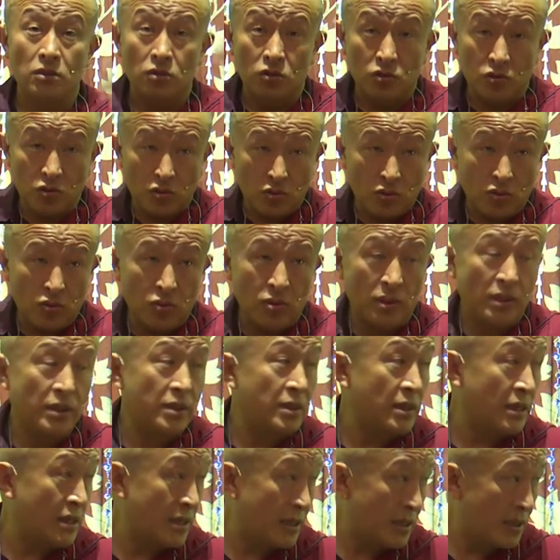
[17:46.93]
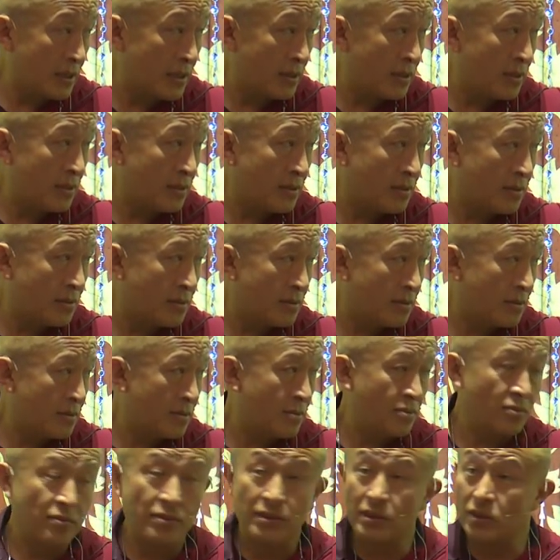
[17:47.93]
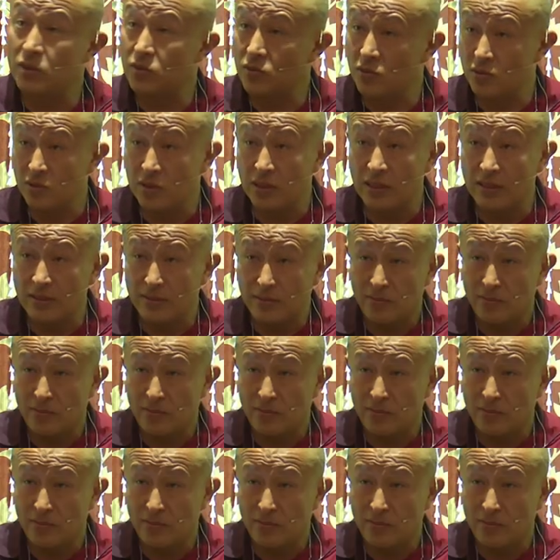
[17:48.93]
You and I, we are not,